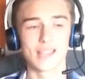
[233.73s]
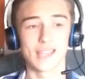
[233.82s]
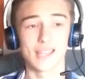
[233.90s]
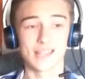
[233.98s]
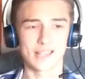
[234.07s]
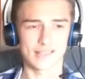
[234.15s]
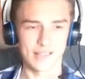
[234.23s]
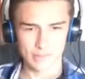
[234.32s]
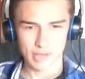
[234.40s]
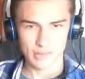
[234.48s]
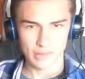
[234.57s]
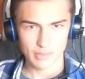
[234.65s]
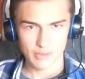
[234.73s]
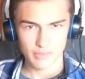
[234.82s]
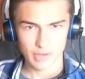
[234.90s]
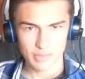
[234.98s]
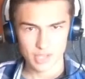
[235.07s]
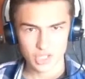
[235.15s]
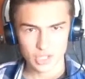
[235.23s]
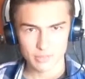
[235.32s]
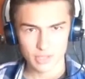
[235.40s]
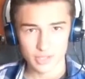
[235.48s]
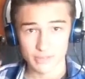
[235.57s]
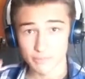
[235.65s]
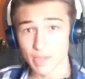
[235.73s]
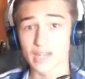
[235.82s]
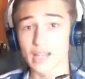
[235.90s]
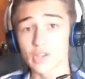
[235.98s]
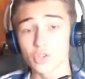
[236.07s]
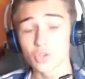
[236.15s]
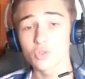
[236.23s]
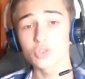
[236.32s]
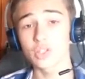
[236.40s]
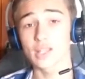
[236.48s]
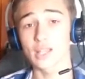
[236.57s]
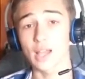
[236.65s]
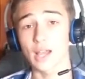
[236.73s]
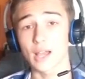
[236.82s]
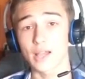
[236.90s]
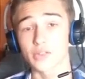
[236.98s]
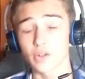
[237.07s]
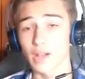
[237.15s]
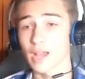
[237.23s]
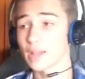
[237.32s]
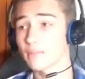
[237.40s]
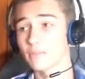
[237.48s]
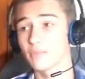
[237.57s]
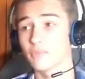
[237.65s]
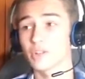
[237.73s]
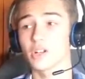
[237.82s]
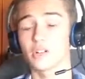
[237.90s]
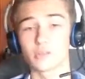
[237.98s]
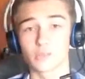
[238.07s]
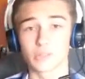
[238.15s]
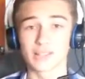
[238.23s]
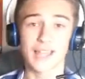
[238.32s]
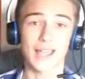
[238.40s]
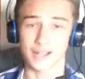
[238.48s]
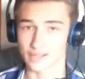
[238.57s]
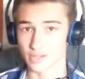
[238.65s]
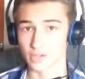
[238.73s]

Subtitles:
And yes, I'm a very pinchy person, but usually, I'm very relaxed.